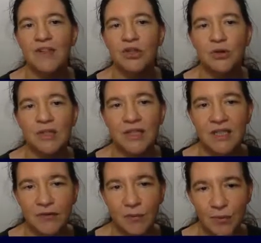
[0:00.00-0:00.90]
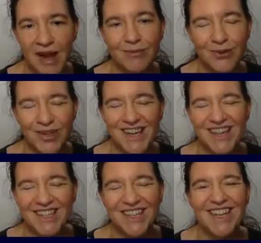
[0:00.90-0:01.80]
choosing a different prime so that
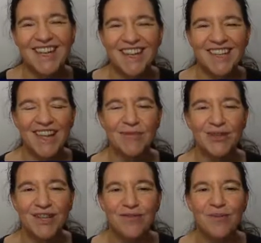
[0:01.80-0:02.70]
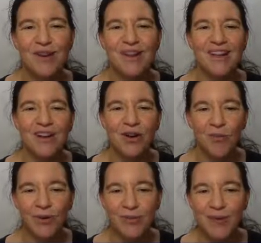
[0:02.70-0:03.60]
actually that would give me an
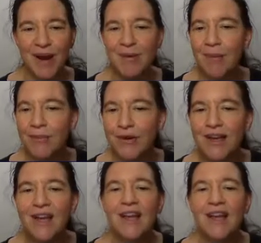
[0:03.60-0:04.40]
almost prime number,